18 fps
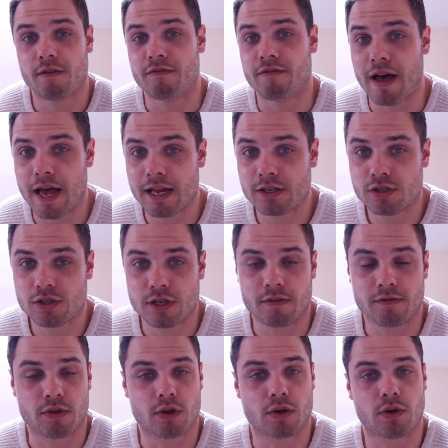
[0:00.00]
veg,
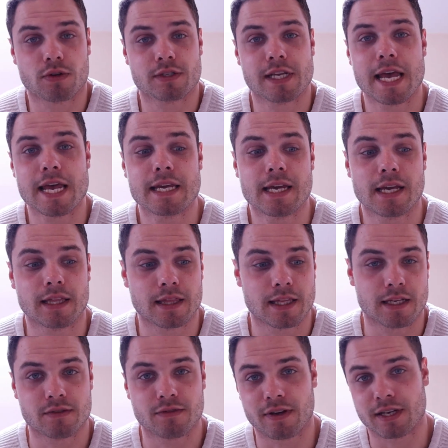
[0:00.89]
if you're not
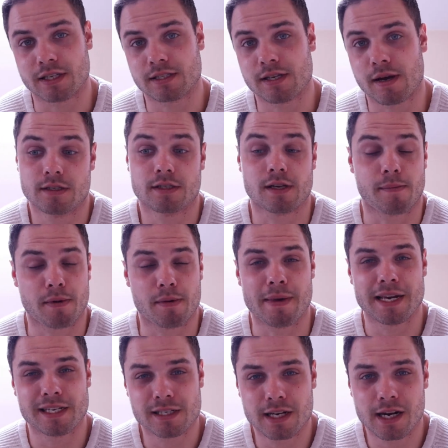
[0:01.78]
taking these things
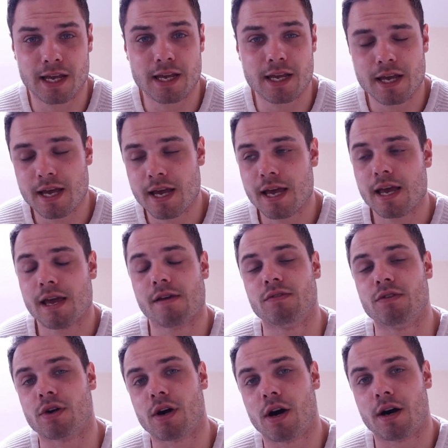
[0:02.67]
supplementally,
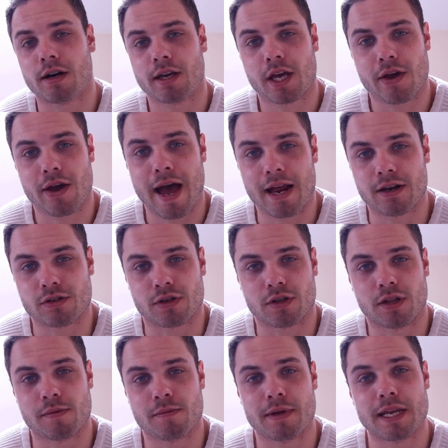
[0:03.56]
if you can't get your hands
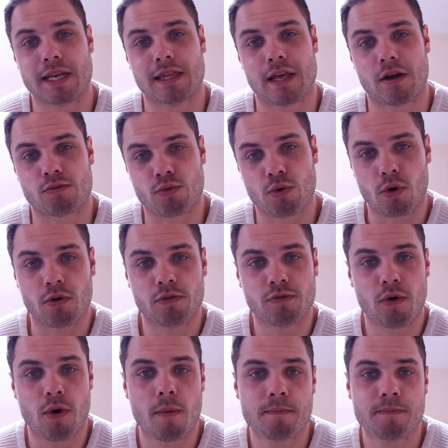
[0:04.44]
on them in their raw
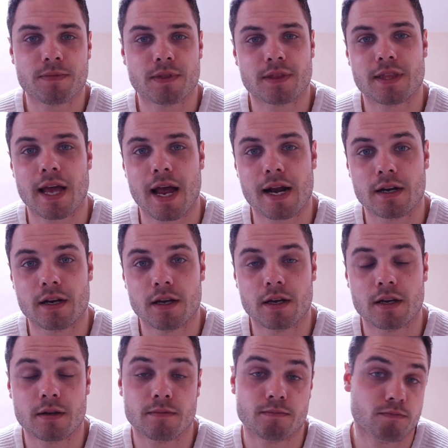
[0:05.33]
form, then
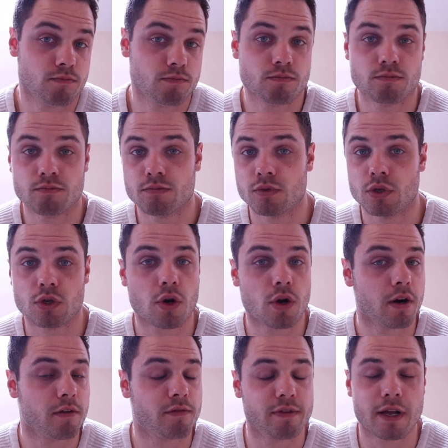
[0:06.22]
you're
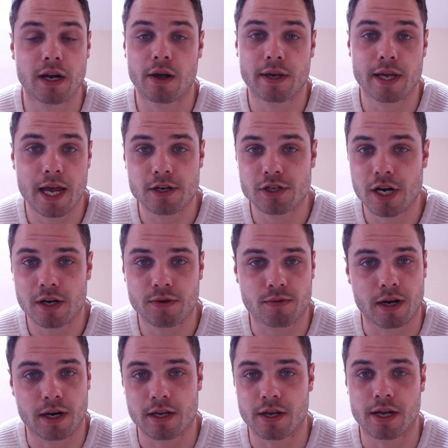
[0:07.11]
not going to feel okay
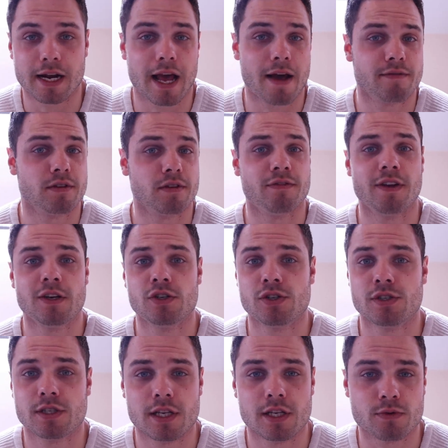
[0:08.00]
generally. You're going to have
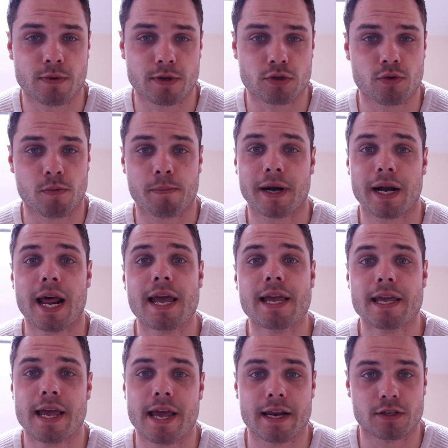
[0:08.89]
deficiencies which will
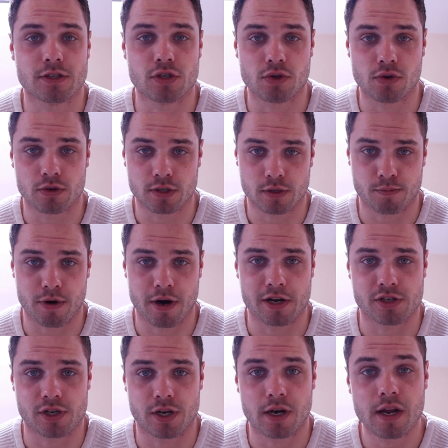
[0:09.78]
play into your
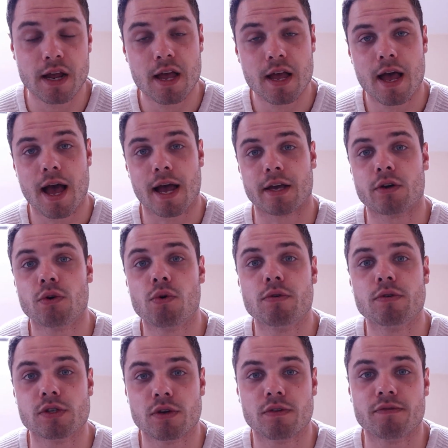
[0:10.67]
suppression and
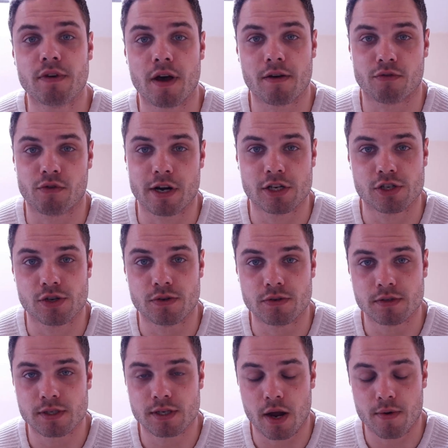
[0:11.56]
cause you further
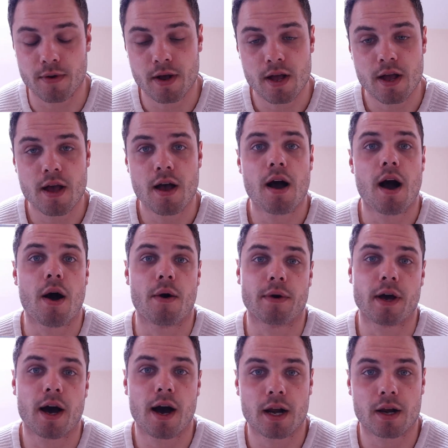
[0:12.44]
issues. So I
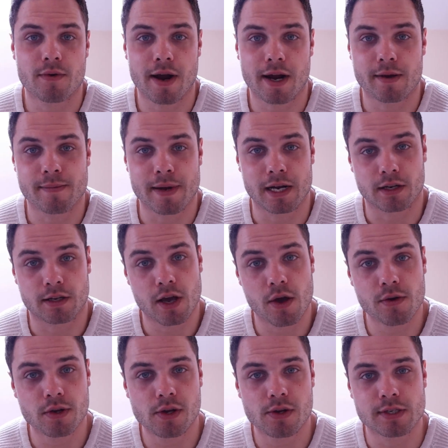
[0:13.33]
would highly recommend
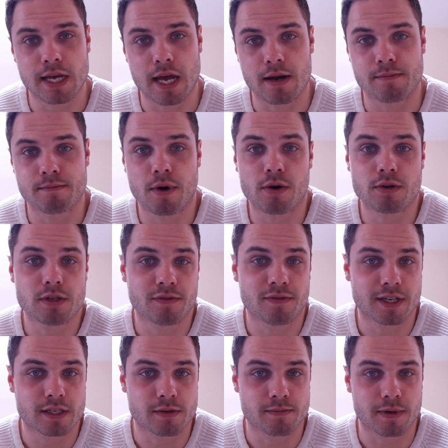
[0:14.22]
CoQ10,
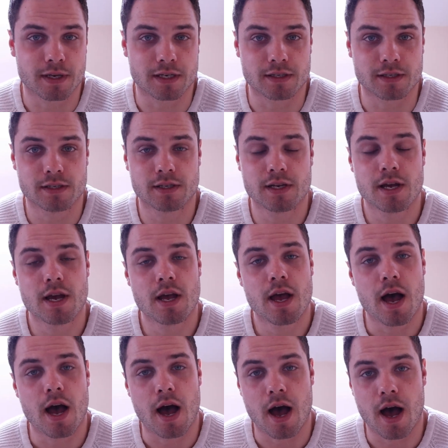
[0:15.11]
multivitamins,
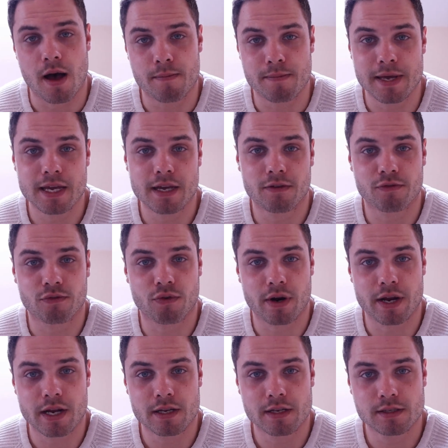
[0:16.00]

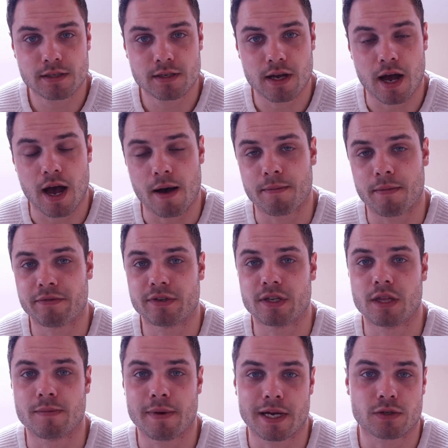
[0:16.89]
omega-3s,
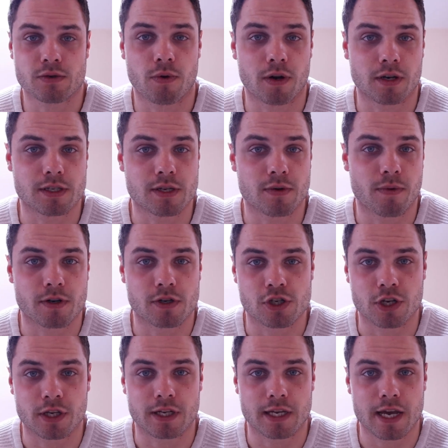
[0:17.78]
obviously the best quality
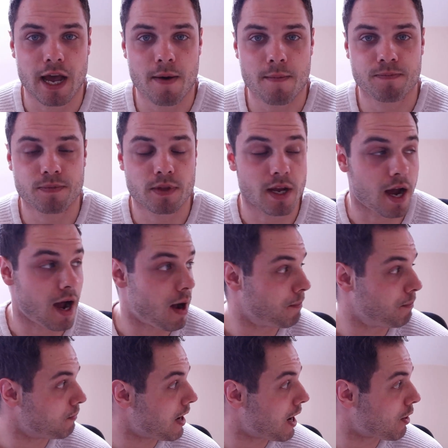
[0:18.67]
ones you can get.
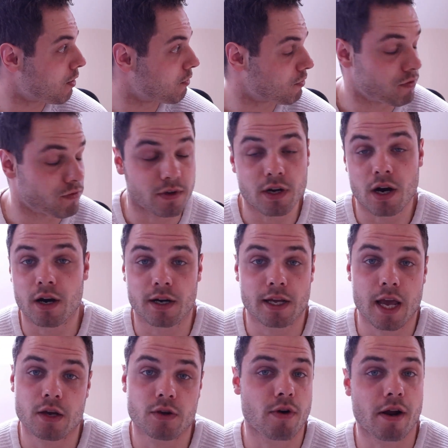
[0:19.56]
However, if you
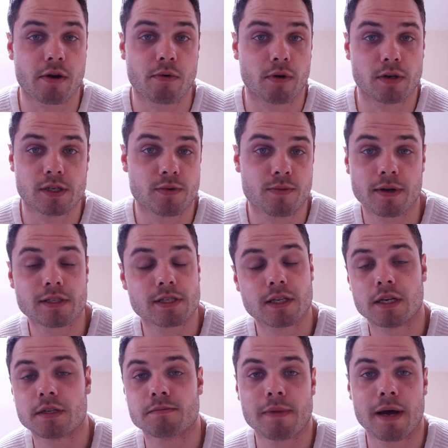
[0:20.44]
can't get great quality ones,
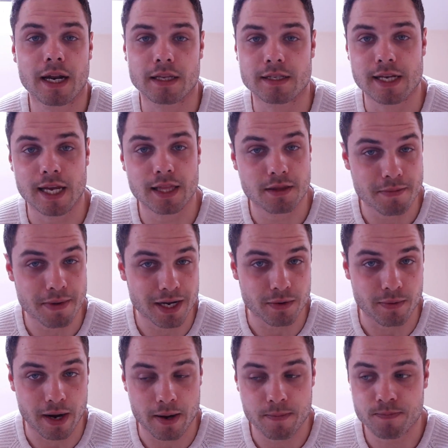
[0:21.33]
it doesn't matter, take them
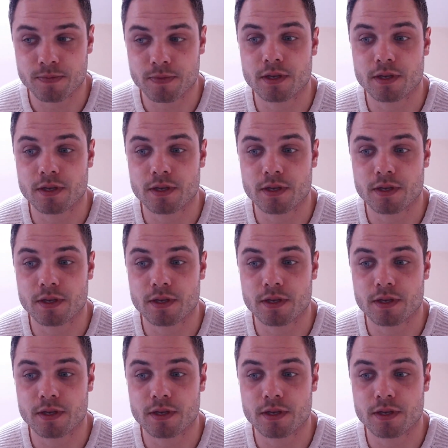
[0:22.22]
anyway.